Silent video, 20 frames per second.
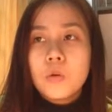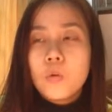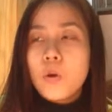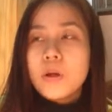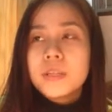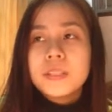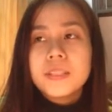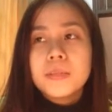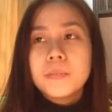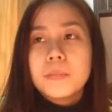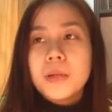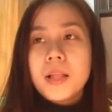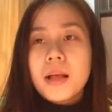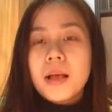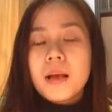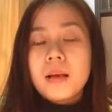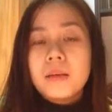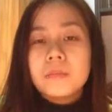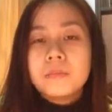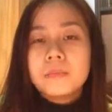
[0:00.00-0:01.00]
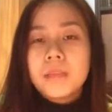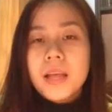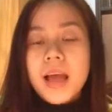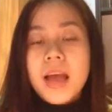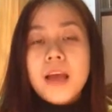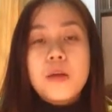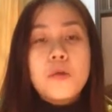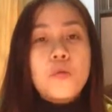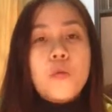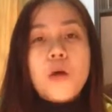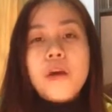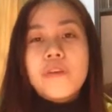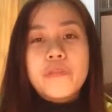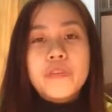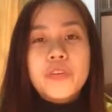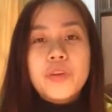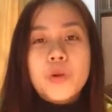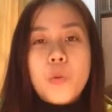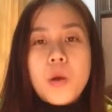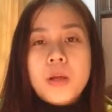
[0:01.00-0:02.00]
Guatemala. I
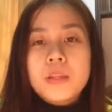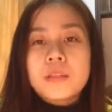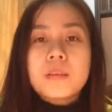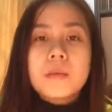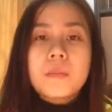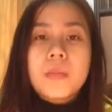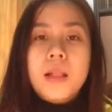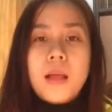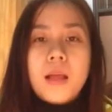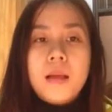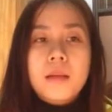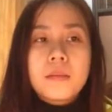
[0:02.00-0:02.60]
arrived in Guatemala.